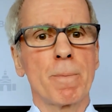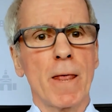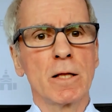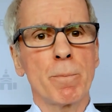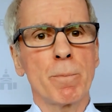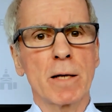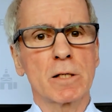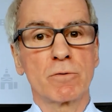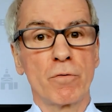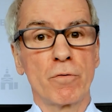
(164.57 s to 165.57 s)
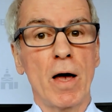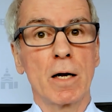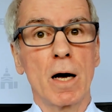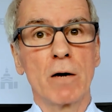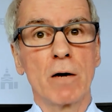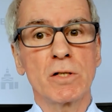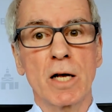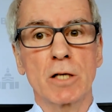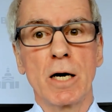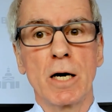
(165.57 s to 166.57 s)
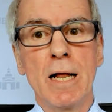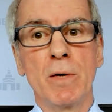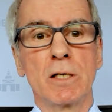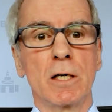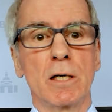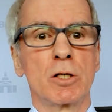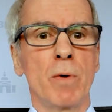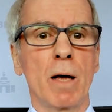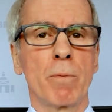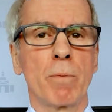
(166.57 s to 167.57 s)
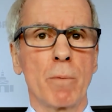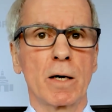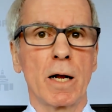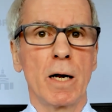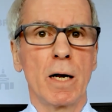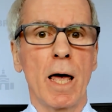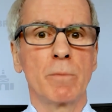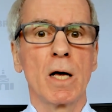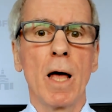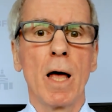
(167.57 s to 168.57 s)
and the penalties for failure are essentially limited to being publicly named